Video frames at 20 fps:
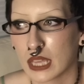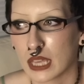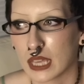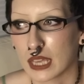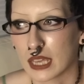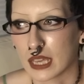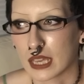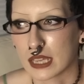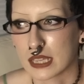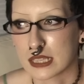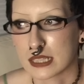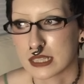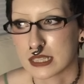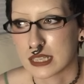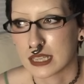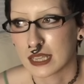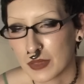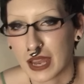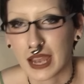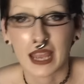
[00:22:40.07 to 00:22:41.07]
And
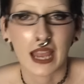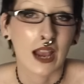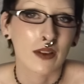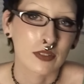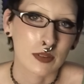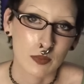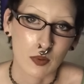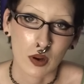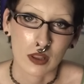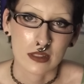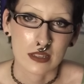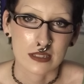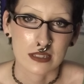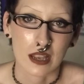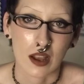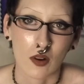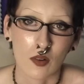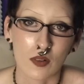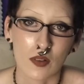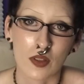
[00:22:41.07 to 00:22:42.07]
I have to point this
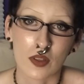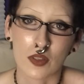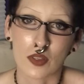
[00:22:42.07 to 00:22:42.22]
out,